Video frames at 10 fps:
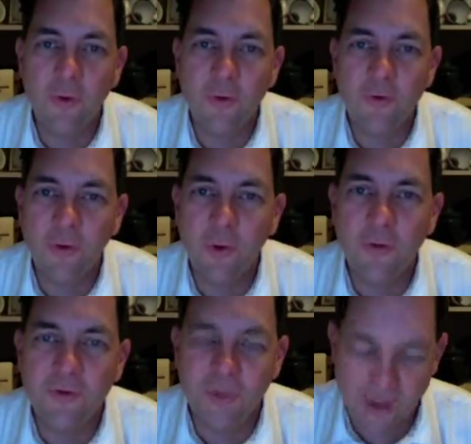The scroll
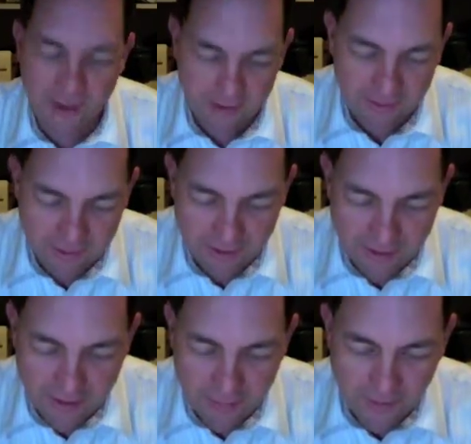is handed to
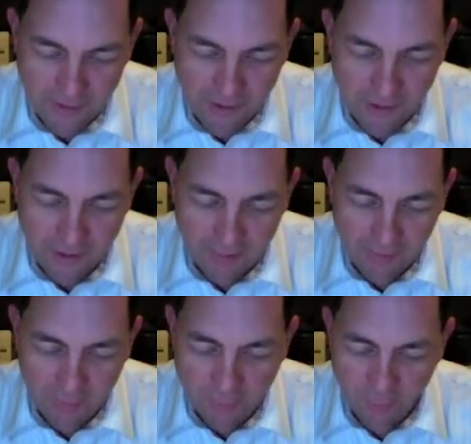him, the
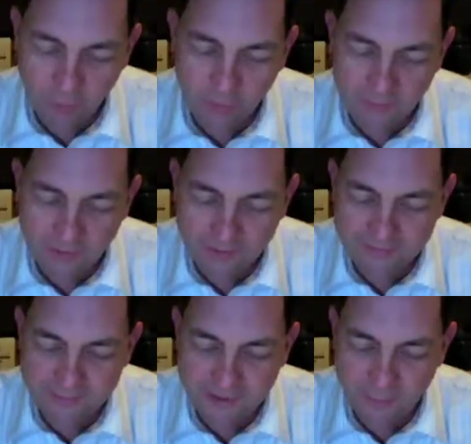scroll of
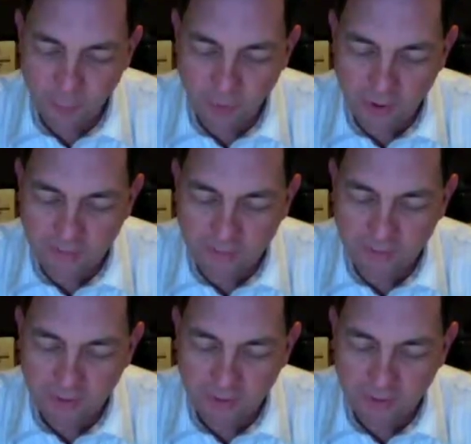Isaiah the prophet,